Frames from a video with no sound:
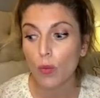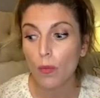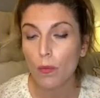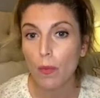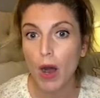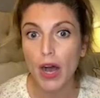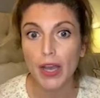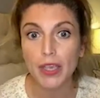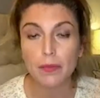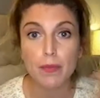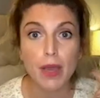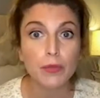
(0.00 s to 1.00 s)

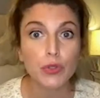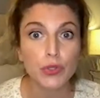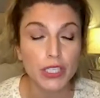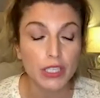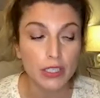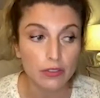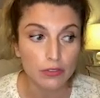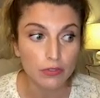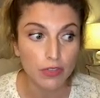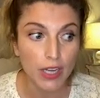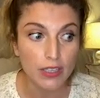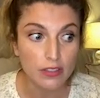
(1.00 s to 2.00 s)
my memory
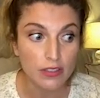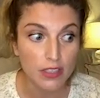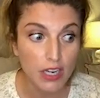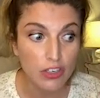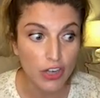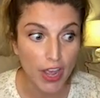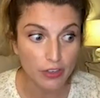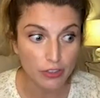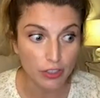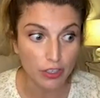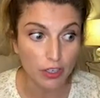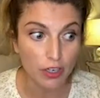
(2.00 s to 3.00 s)
as a stage
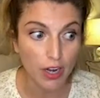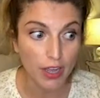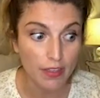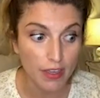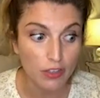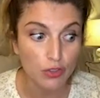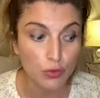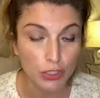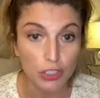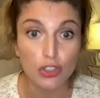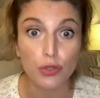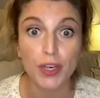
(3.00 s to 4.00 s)
actor, I think, is really
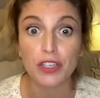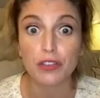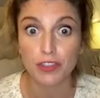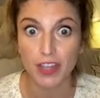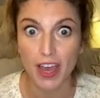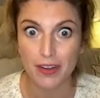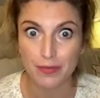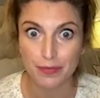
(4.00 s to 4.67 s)
trained for that.